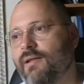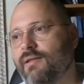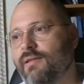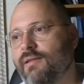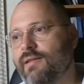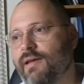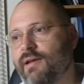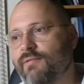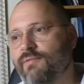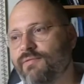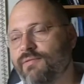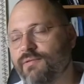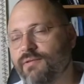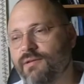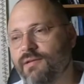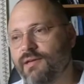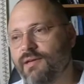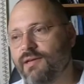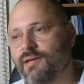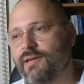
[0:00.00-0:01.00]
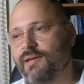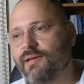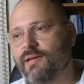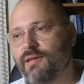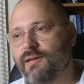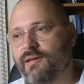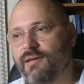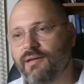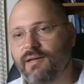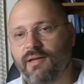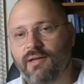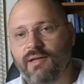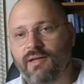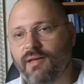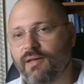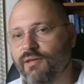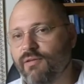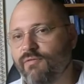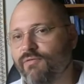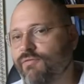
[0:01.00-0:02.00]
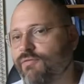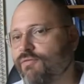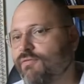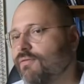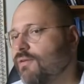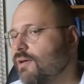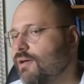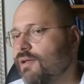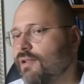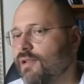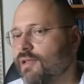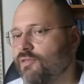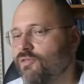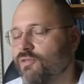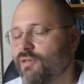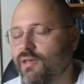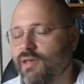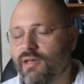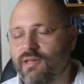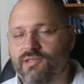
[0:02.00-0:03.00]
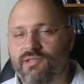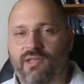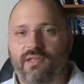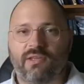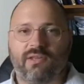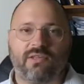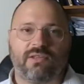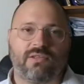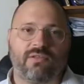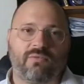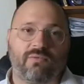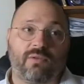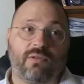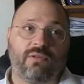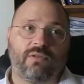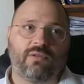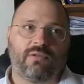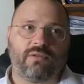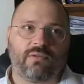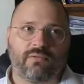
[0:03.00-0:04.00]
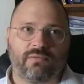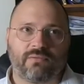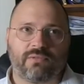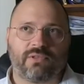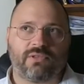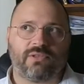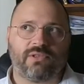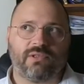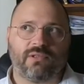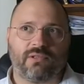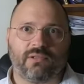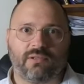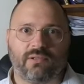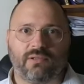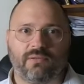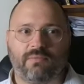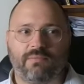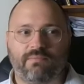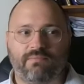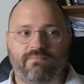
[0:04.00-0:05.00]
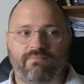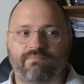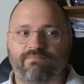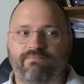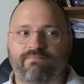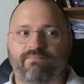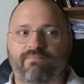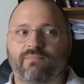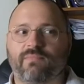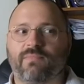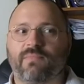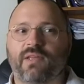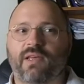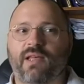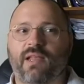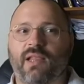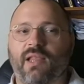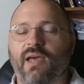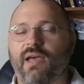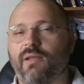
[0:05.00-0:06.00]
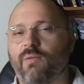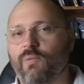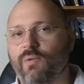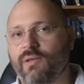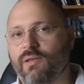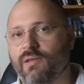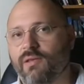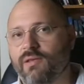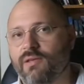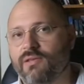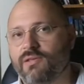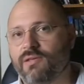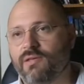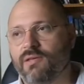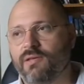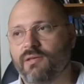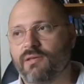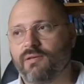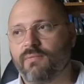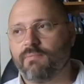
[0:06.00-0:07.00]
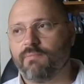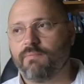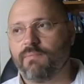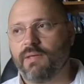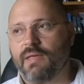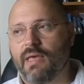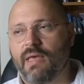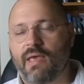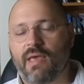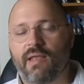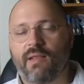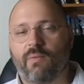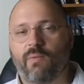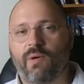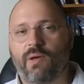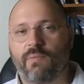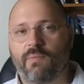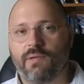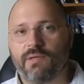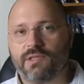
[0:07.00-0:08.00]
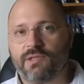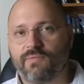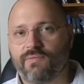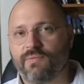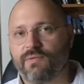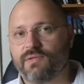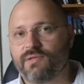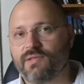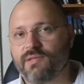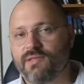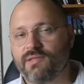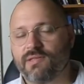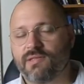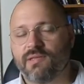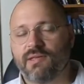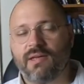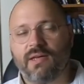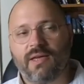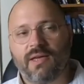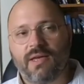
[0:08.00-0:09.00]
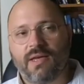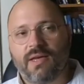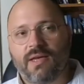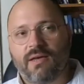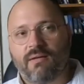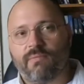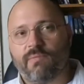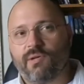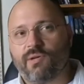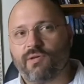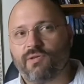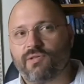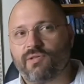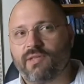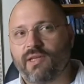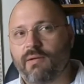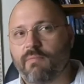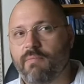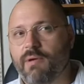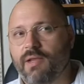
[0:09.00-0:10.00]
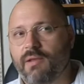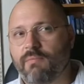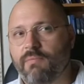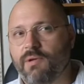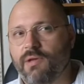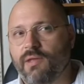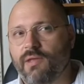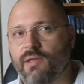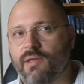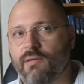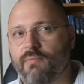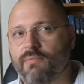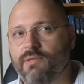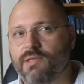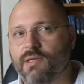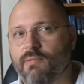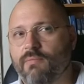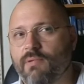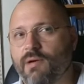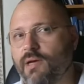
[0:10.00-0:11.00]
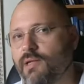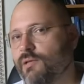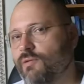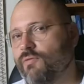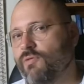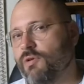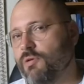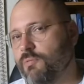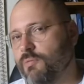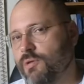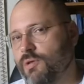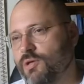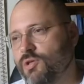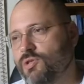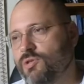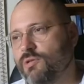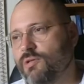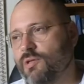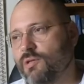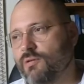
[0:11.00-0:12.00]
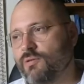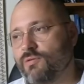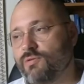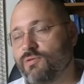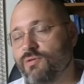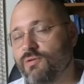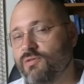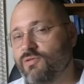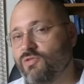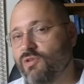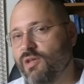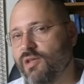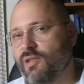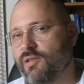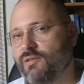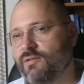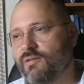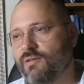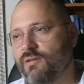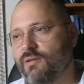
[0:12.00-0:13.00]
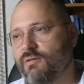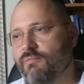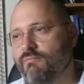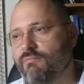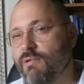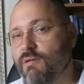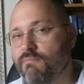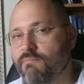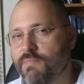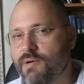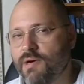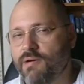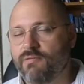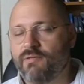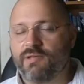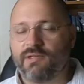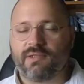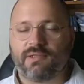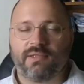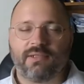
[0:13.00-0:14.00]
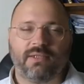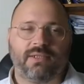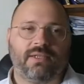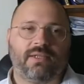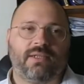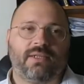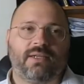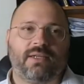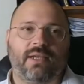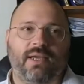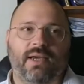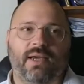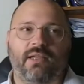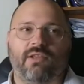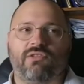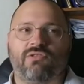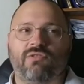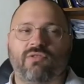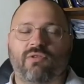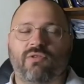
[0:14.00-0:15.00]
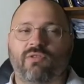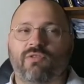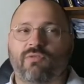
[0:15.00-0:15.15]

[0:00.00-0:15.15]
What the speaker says: Therefore, if let's say Assad will still align with these PKK and YPG forces, because they might bring him some kind of ammunition and also trained manpower. Yeah, it's going